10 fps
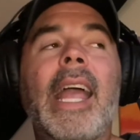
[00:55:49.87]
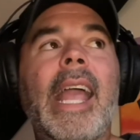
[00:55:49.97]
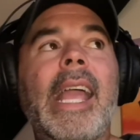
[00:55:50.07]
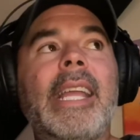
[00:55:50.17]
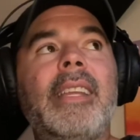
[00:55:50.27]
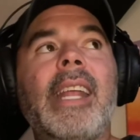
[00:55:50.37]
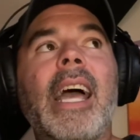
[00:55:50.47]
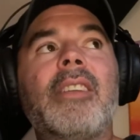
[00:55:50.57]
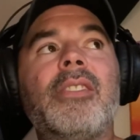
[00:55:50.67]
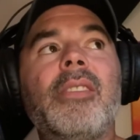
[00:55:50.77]
And it
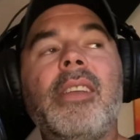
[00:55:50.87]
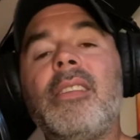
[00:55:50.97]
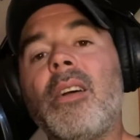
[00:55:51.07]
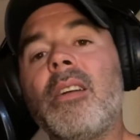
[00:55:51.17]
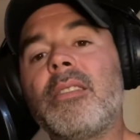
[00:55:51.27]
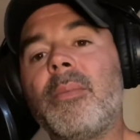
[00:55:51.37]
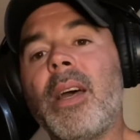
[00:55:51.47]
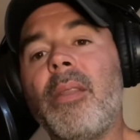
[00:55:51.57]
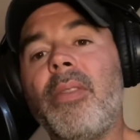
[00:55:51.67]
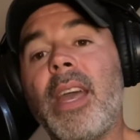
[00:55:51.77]
actually talks
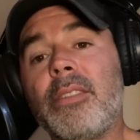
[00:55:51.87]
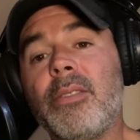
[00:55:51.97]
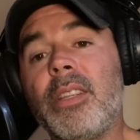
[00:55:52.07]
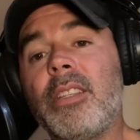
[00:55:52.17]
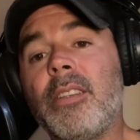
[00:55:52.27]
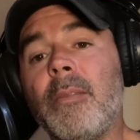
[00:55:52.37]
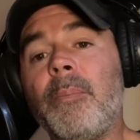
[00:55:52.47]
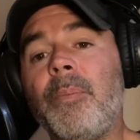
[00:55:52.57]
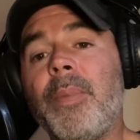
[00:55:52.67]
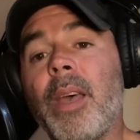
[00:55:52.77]
about that tradition
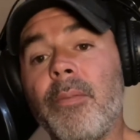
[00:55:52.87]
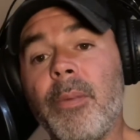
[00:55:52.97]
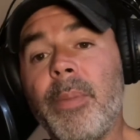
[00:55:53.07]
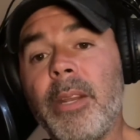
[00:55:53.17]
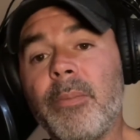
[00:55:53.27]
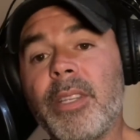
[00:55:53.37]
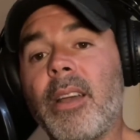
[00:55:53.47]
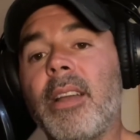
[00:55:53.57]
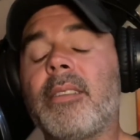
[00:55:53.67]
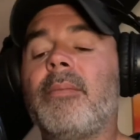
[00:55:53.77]
of the
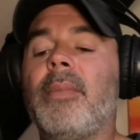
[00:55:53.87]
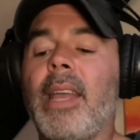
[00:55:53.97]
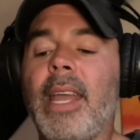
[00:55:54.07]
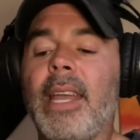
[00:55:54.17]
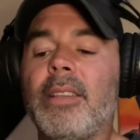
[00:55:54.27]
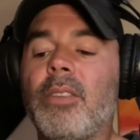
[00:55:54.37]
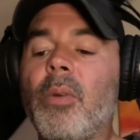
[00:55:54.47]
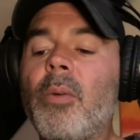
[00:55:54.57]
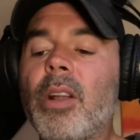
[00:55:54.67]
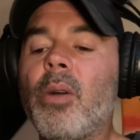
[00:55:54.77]
Penobscot. And so
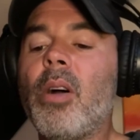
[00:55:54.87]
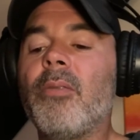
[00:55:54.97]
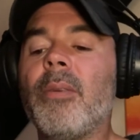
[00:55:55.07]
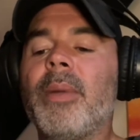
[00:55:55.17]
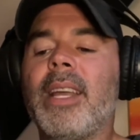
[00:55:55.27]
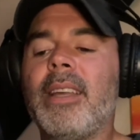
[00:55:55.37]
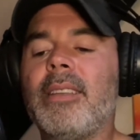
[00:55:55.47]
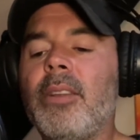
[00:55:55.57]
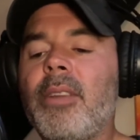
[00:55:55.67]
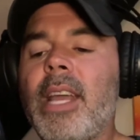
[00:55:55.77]
we want to go over it because
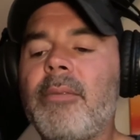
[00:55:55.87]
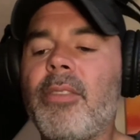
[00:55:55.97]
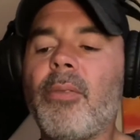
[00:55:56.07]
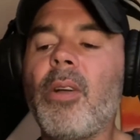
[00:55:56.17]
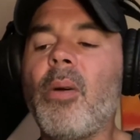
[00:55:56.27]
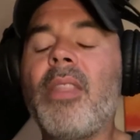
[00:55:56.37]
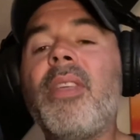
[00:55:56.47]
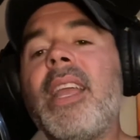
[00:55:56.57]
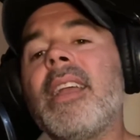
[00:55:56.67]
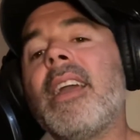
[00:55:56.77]
Henry David Thoreau, I
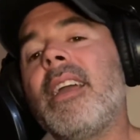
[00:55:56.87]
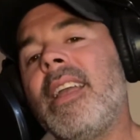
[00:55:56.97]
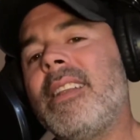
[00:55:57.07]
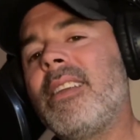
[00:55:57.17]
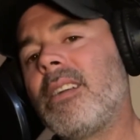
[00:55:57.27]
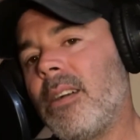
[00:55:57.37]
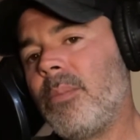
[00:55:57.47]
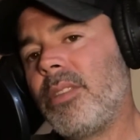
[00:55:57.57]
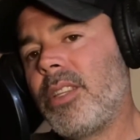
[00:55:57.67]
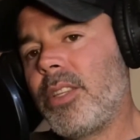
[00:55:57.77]
think it
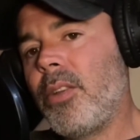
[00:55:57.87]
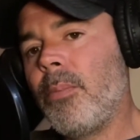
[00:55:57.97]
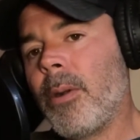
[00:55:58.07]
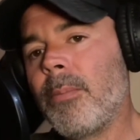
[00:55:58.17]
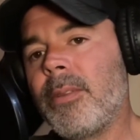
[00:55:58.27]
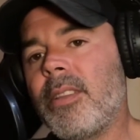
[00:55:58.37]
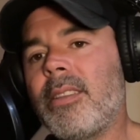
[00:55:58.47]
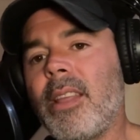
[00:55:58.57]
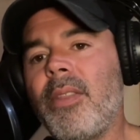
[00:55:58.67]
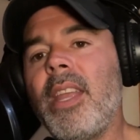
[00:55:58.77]
accomplishes two purposes.
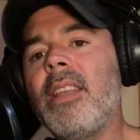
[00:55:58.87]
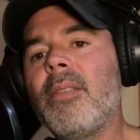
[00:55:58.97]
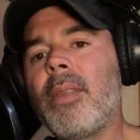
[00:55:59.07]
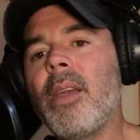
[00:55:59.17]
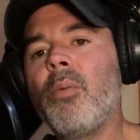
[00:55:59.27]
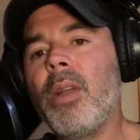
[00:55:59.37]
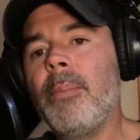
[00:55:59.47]
I think that we